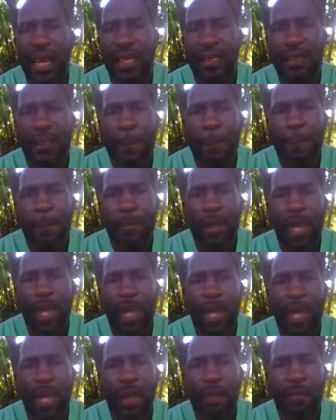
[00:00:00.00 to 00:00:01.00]
that.
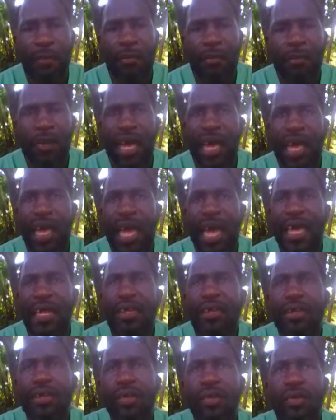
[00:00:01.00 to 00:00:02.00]
I
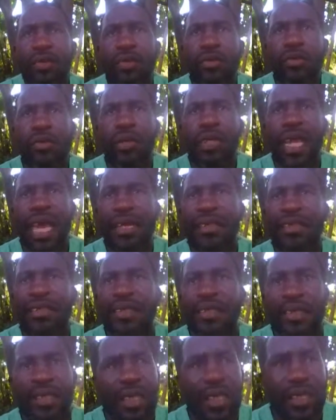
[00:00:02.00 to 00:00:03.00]
knew that
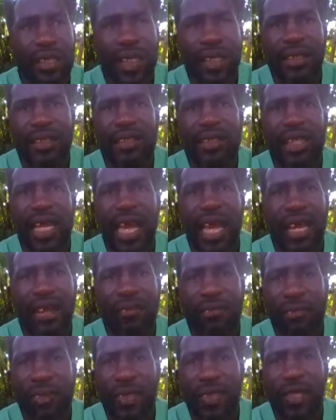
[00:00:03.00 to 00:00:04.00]
sickness had
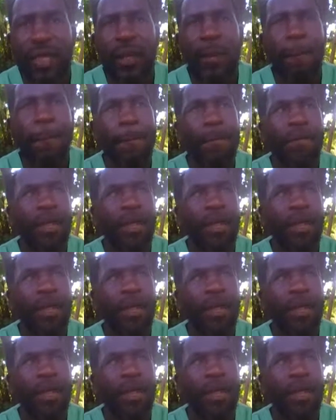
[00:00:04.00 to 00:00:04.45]
a feeling.